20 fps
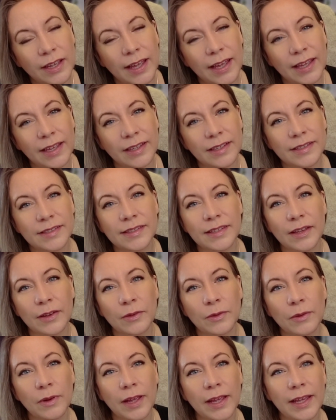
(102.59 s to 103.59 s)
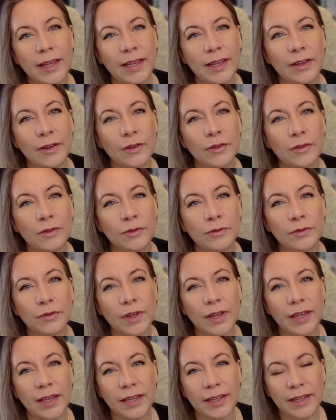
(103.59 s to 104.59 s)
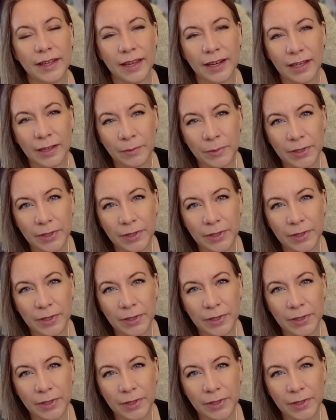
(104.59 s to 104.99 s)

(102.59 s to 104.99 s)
as a way of getting